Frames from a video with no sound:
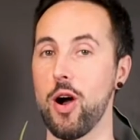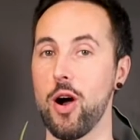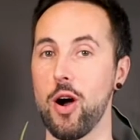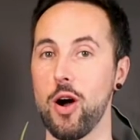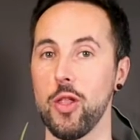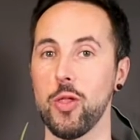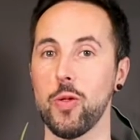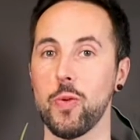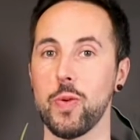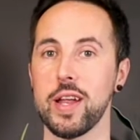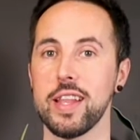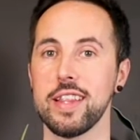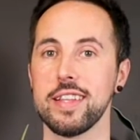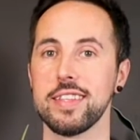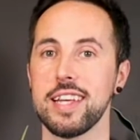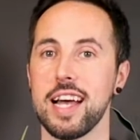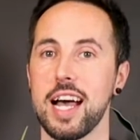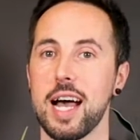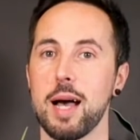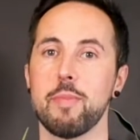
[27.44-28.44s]
all the way to the
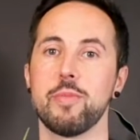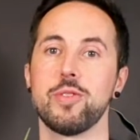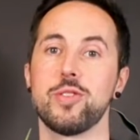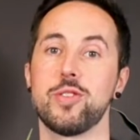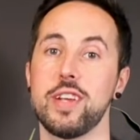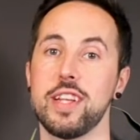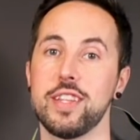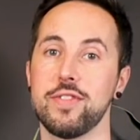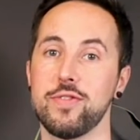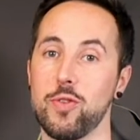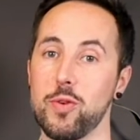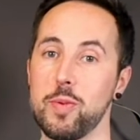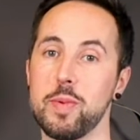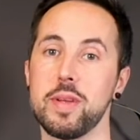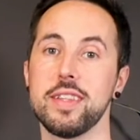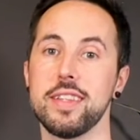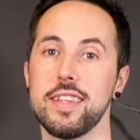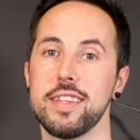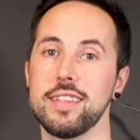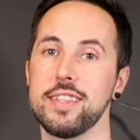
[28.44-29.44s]
top,
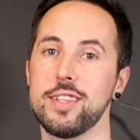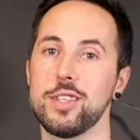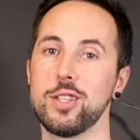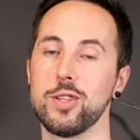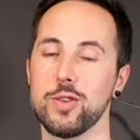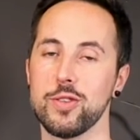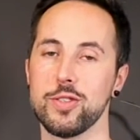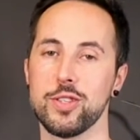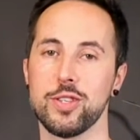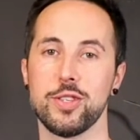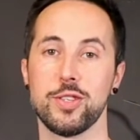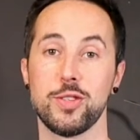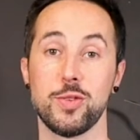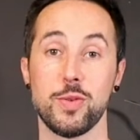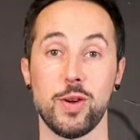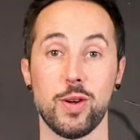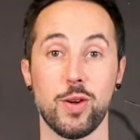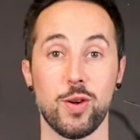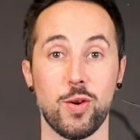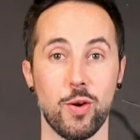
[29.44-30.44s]
transforming this enclosure
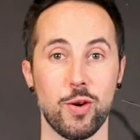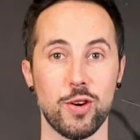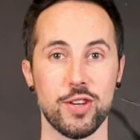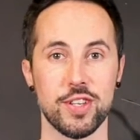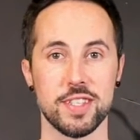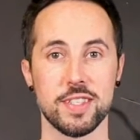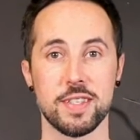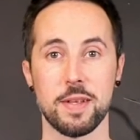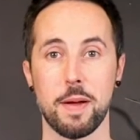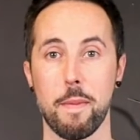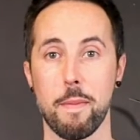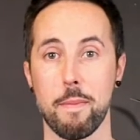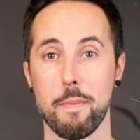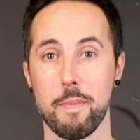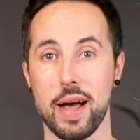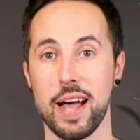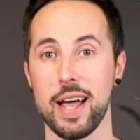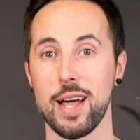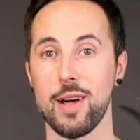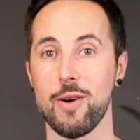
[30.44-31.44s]
to a gorgeous
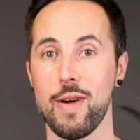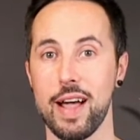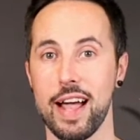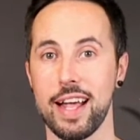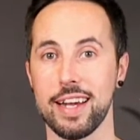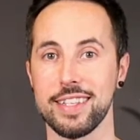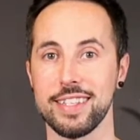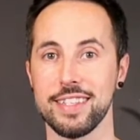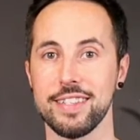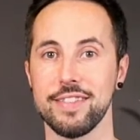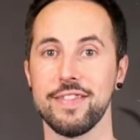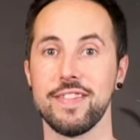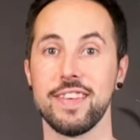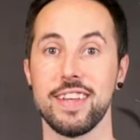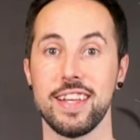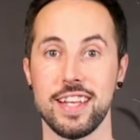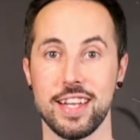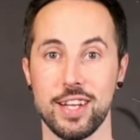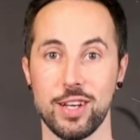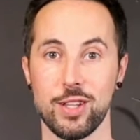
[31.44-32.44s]
bioactive
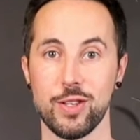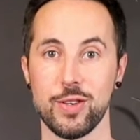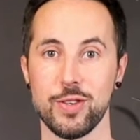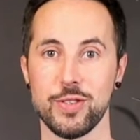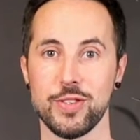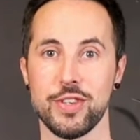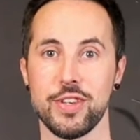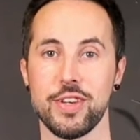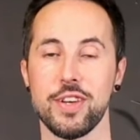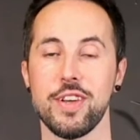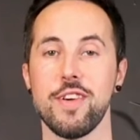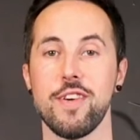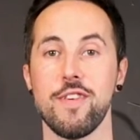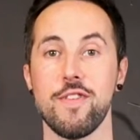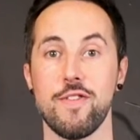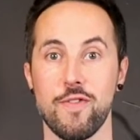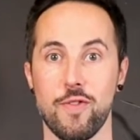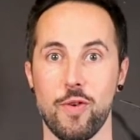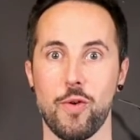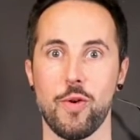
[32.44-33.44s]
enclosure
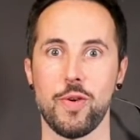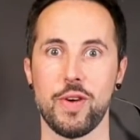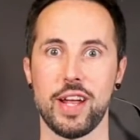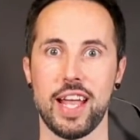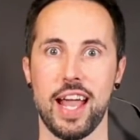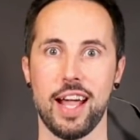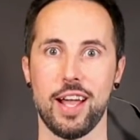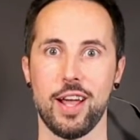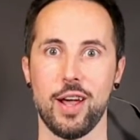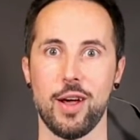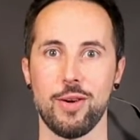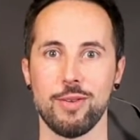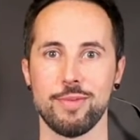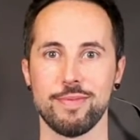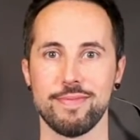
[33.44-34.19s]
for a gecko.